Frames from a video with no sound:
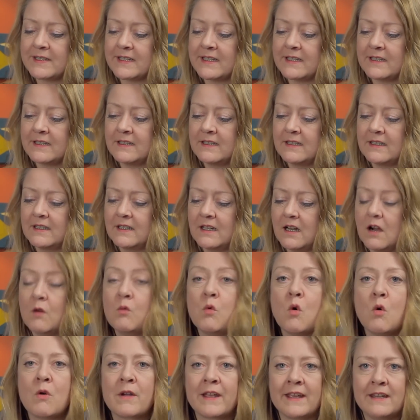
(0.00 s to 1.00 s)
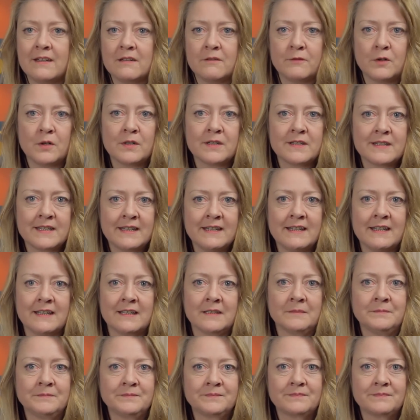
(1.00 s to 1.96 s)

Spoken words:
a walk-in, a volunteer,